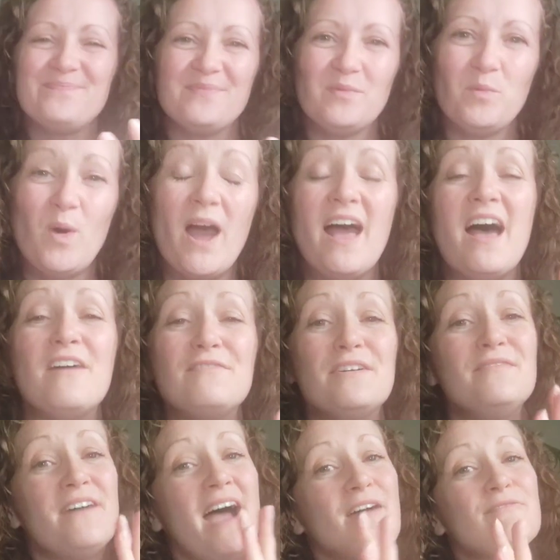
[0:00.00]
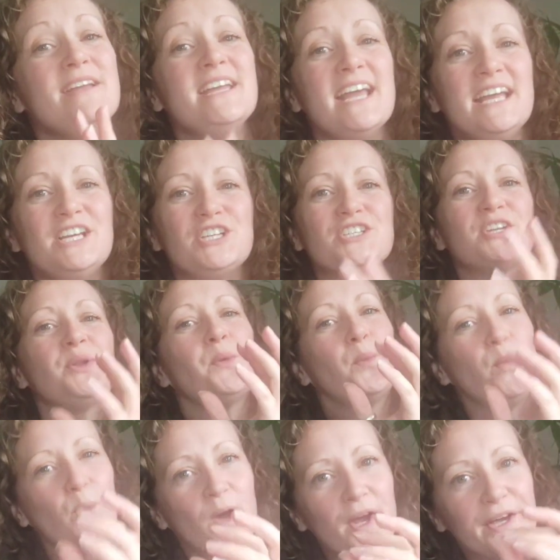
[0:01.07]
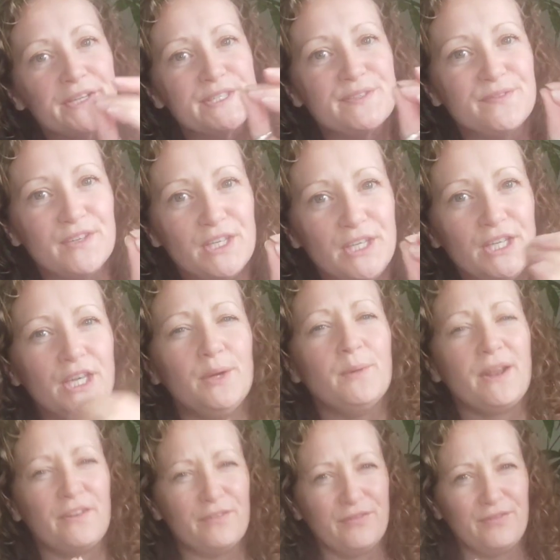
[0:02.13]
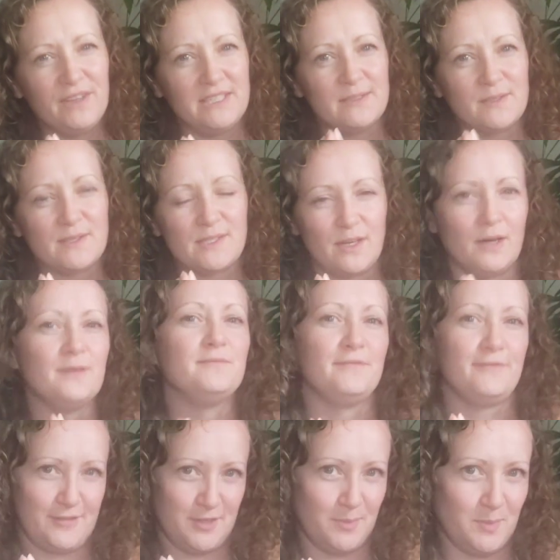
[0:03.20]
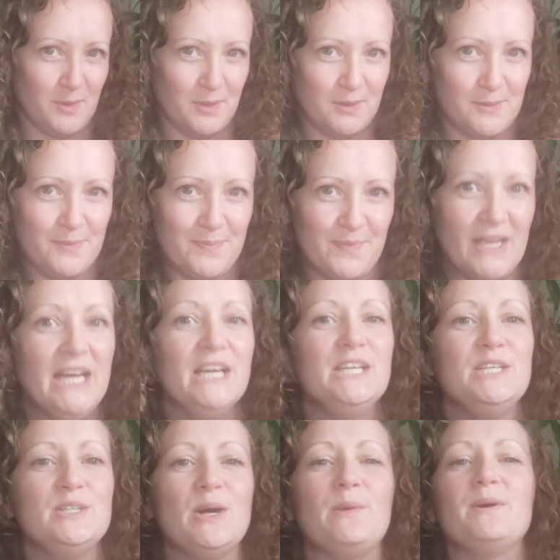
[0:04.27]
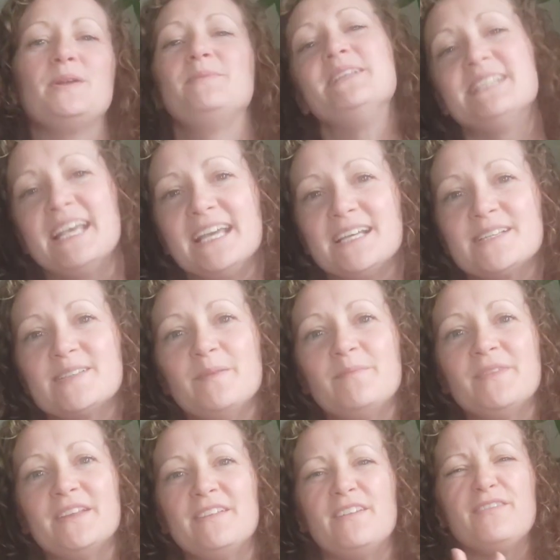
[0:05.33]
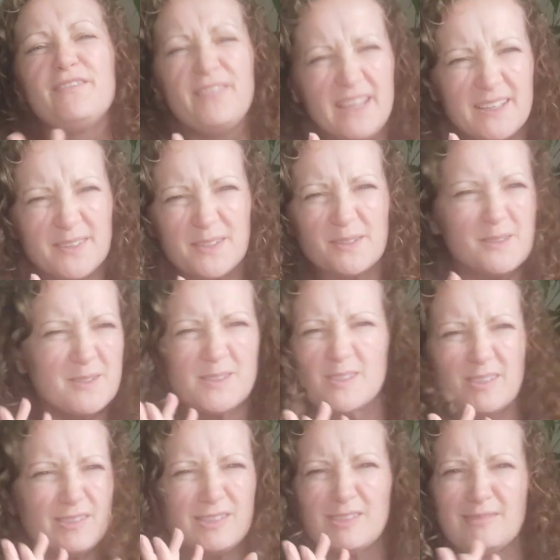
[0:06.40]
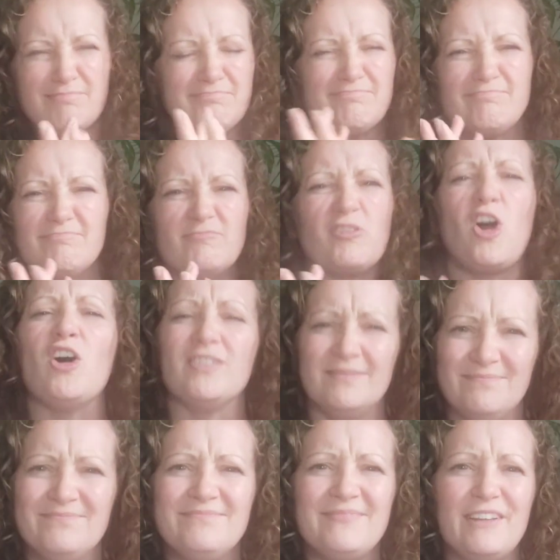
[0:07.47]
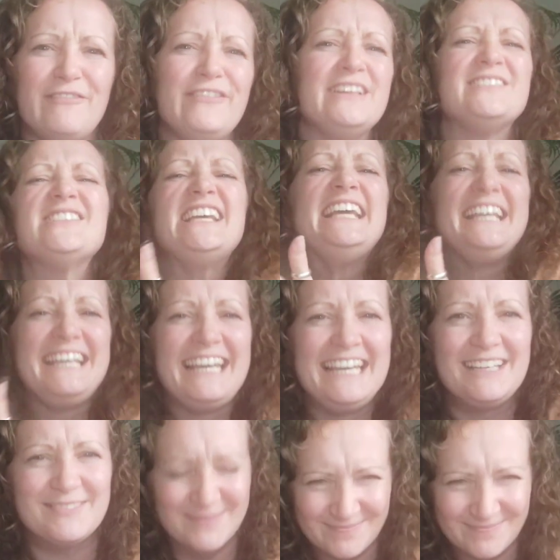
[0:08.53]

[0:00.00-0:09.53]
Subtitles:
Whatever variation works for you and feels comfortable. You don't want to be saying something that feels wrong, that feels icky.